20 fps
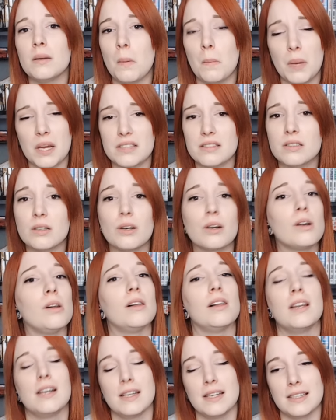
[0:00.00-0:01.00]
best
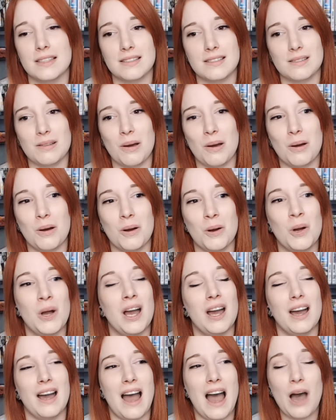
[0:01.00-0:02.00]
girl. So
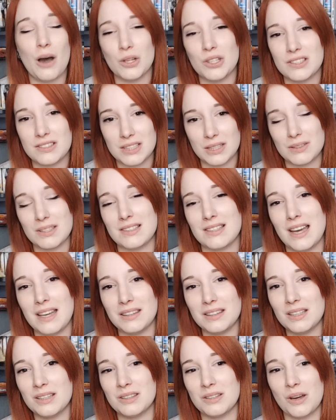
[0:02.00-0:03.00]
how the series
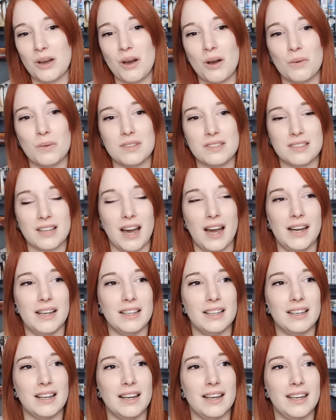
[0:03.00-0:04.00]
ended though was kind
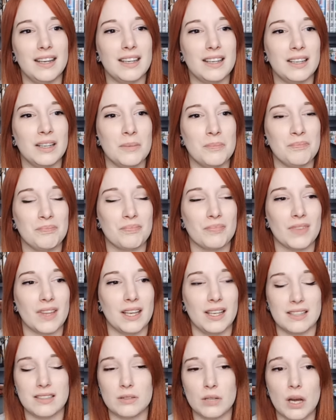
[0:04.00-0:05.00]
of like,
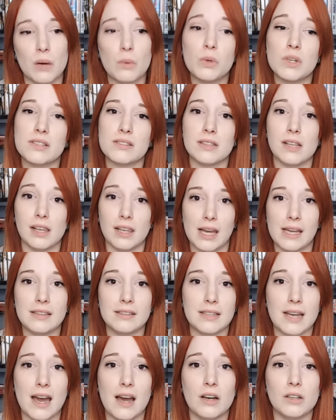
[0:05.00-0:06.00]
it wasn't a
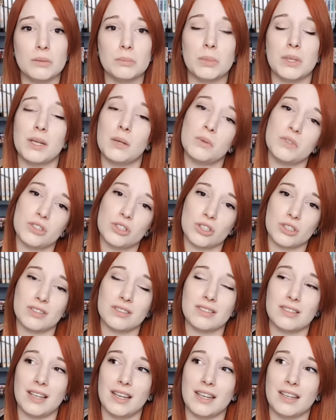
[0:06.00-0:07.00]
letdown, but it was
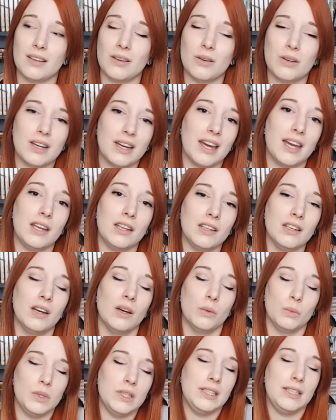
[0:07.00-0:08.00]
just like, okay,
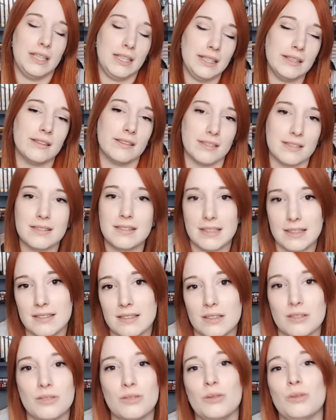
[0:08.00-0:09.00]
we need a
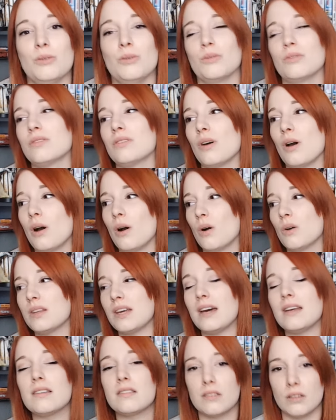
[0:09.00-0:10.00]
season 2. So
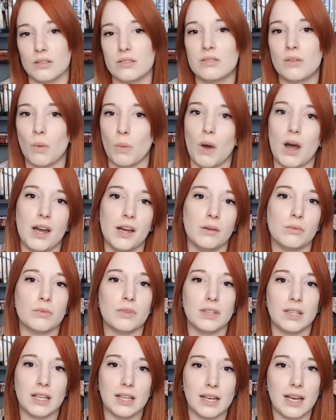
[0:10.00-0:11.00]
that is also why I'm
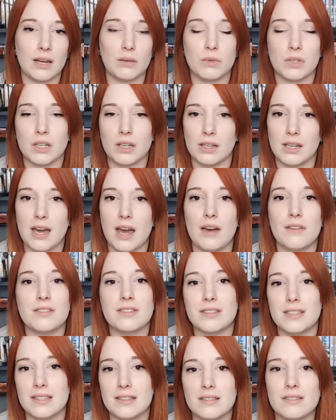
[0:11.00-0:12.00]
really glad we're gonna have a
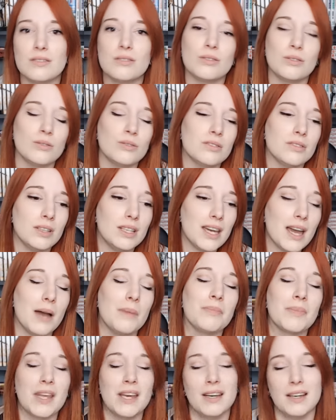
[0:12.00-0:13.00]
season 2. So yeah,
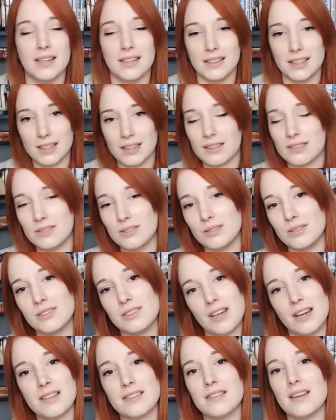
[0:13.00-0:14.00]
Nanatsu no
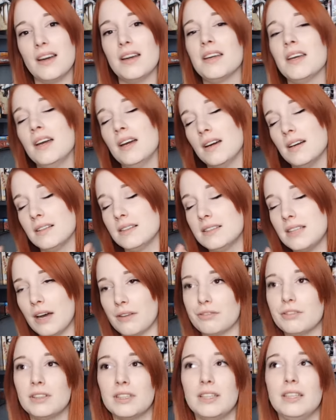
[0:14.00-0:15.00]
Taizai
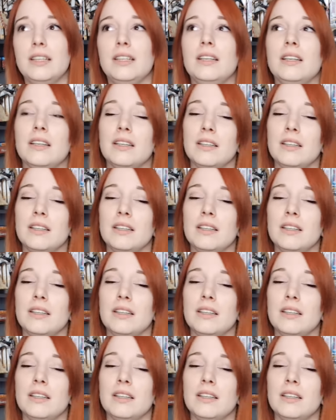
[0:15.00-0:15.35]
definitely